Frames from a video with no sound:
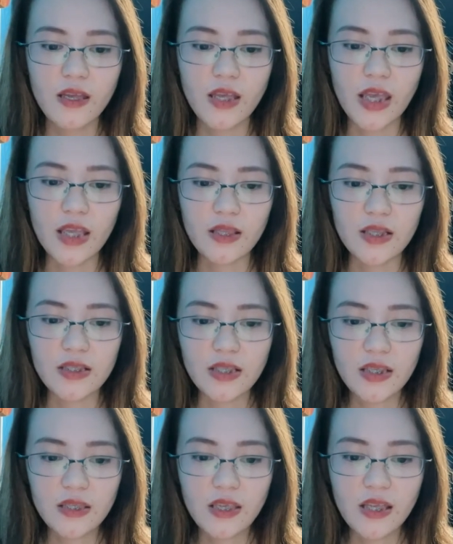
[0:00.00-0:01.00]
And then,
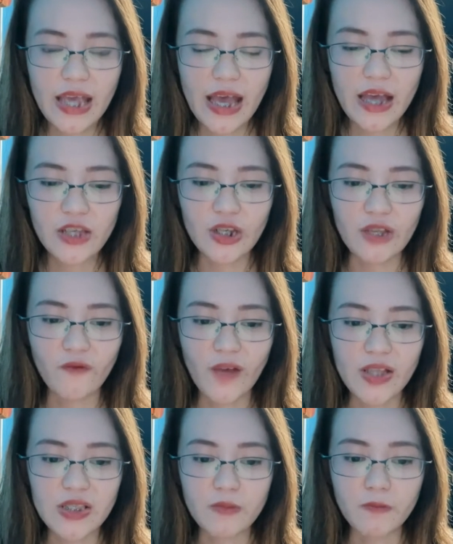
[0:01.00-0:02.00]
Citi Cash
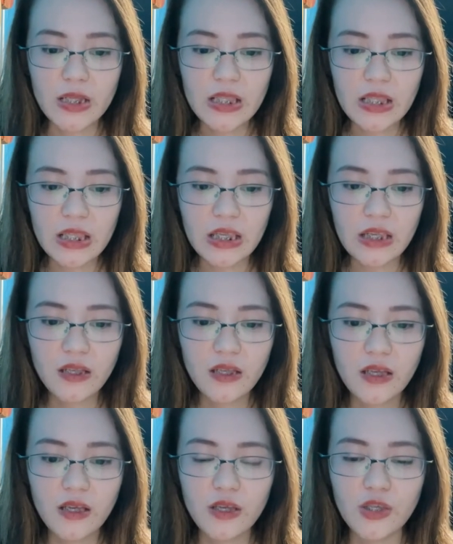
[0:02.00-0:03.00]
advance monthly,
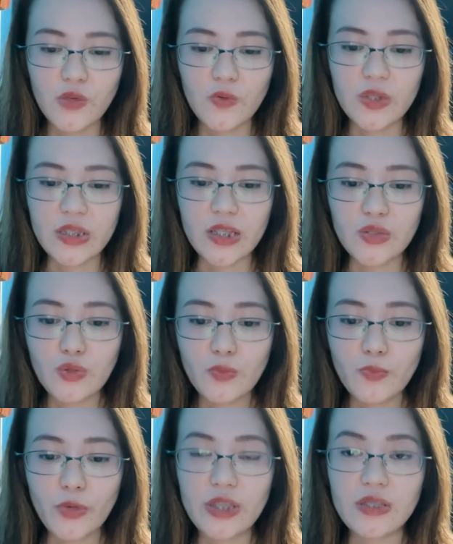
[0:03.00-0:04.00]
you will get
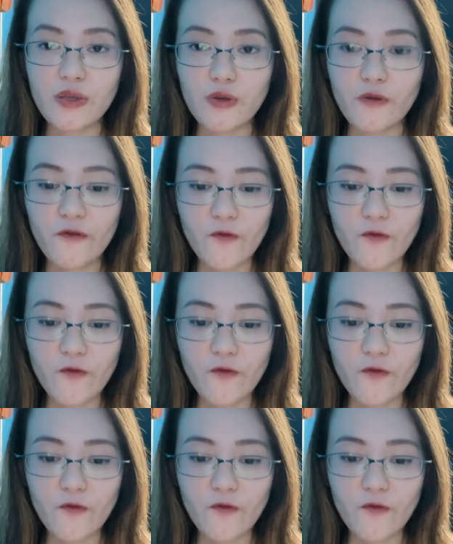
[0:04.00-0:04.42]
2.04%.